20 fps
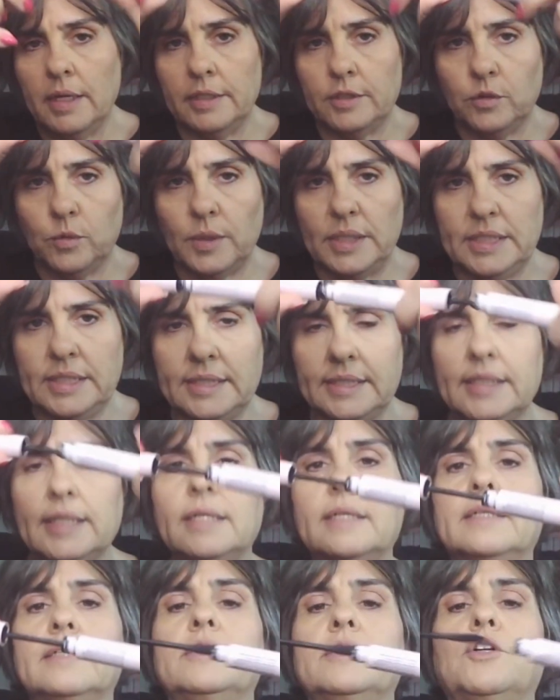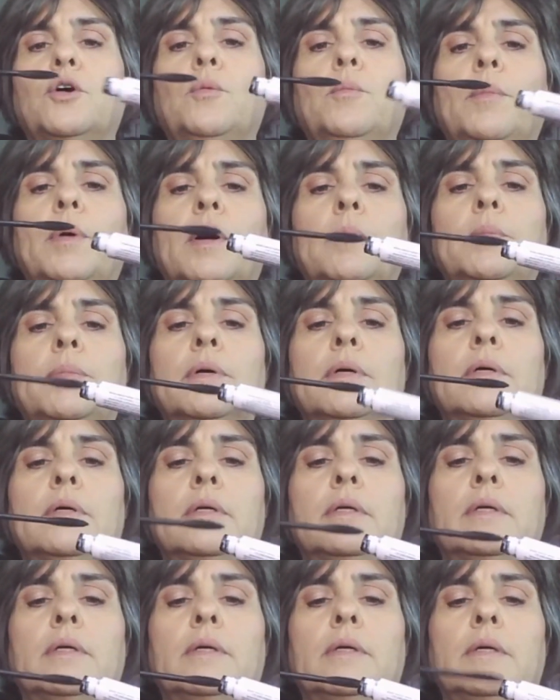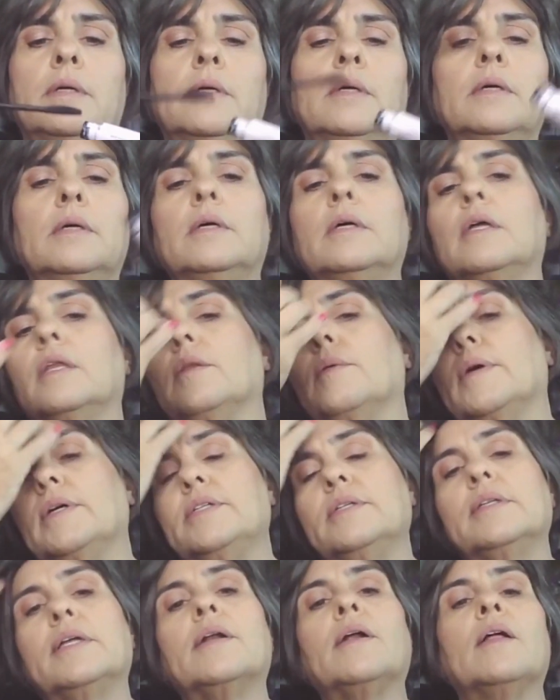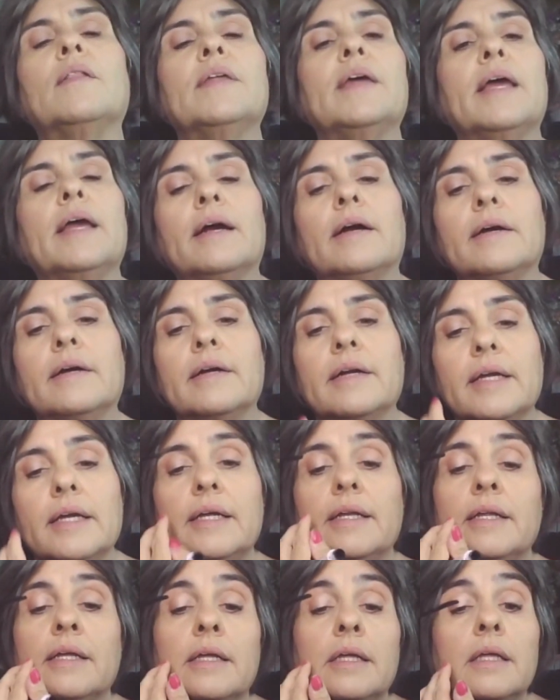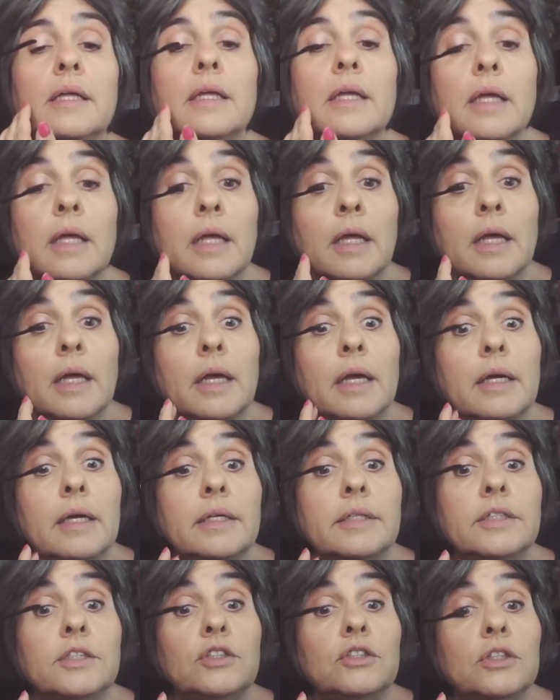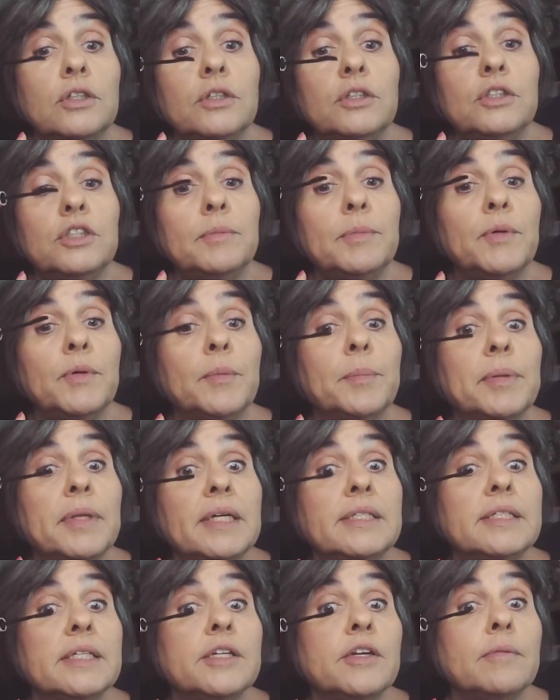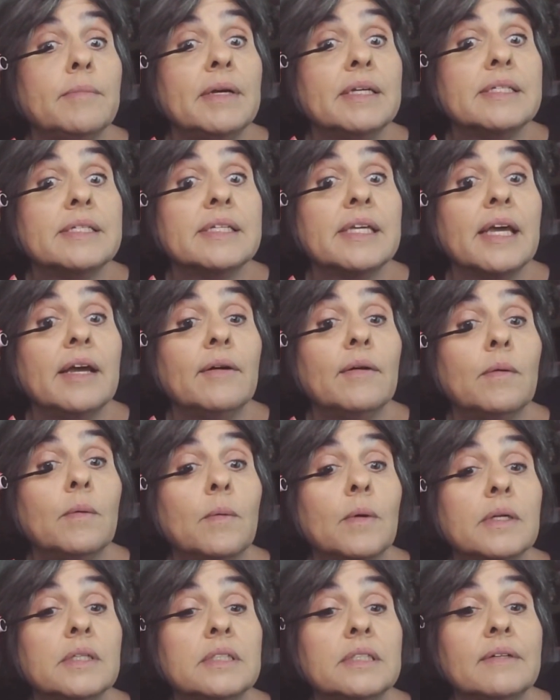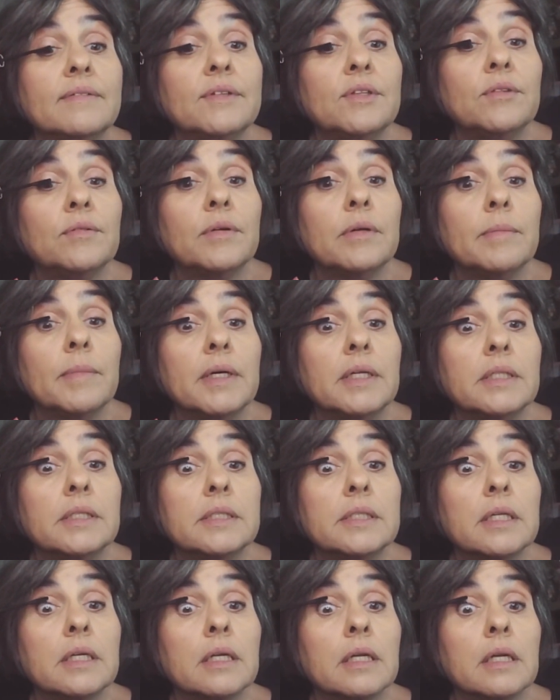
twist, don't pump, otherwise you let all the air in. And did you know you should be replacing your mascara once every 3 months?